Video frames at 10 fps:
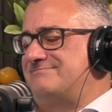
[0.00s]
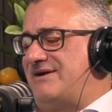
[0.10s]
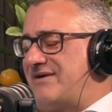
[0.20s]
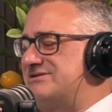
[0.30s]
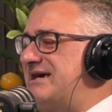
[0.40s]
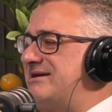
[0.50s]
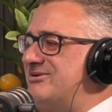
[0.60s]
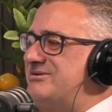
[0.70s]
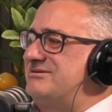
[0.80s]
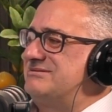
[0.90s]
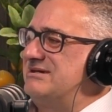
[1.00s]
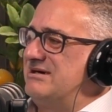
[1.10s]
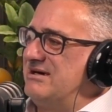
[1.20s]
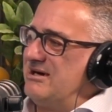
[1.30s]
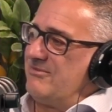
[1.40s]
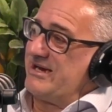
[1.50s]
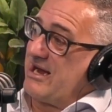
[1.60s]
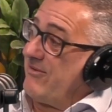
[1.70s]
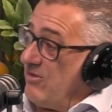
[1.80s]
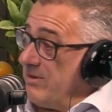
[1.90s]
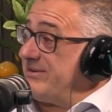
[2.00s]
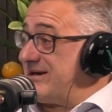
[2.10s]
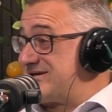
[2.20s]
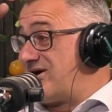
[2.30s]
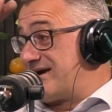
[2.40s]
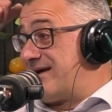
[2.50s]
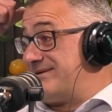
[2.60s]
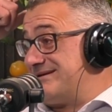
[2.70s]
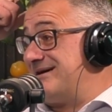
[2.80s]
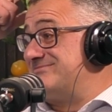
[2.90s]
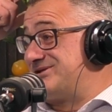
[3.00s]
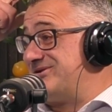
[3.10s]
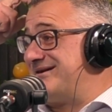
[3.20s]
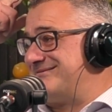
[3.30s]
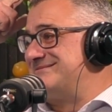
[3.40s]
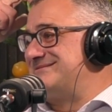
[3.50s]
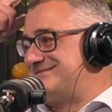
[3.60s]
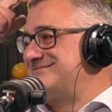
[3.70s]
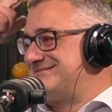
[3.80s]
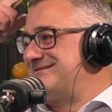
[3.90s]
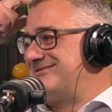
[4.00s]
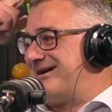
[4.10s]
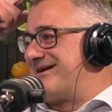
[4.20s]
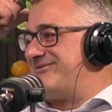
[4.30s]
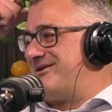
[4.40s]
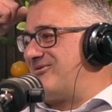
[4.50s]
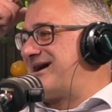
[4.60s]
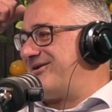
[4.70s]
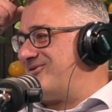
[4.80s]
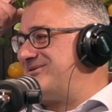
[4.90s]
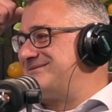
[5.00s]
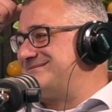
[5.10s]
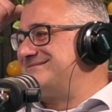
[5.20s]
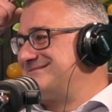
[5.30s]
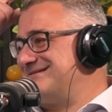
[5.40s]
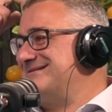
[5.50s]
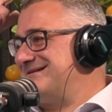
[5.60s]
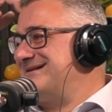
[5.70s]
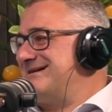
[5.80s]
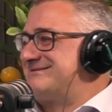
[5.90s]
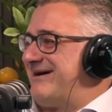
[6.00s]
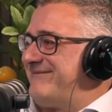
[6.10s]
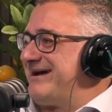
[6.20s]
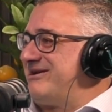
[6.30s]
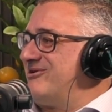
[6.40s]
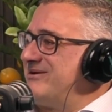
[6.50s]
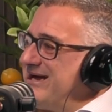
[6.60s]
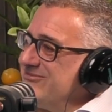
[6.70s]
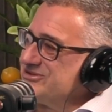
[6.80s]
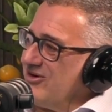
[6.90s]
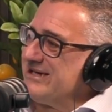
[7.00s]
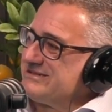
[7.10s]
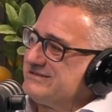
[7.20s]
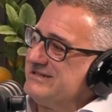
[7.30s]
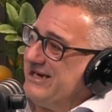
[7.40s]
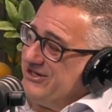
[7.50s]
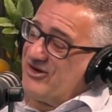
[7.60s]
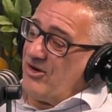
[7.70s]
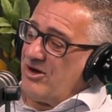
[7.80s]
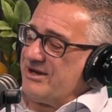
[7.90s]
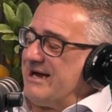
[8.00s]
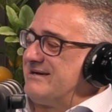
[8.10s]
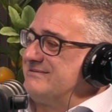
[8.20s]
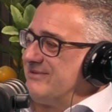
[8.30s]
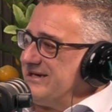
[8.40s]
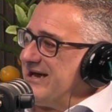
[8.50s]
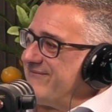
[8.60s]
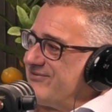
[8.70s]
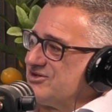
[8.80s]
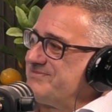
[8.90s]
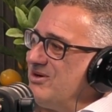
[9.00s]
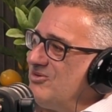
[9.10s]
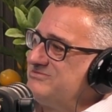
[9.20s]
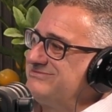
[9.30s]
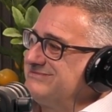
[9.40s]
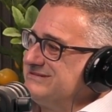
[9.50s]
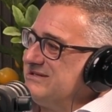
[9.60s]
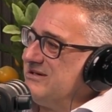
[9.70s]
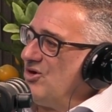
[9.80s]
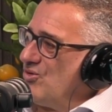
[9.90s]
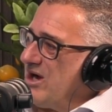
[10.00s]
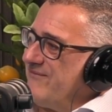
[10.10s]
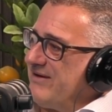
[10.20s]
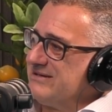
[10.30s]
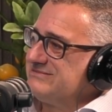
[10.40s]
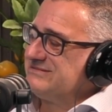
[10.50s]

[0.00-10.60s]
You don't sound good when a couple of old women started coming to you and like giving you a little cuddle and saying thank you and that. It was nice, and you got a lot of that when you left hospital, all over.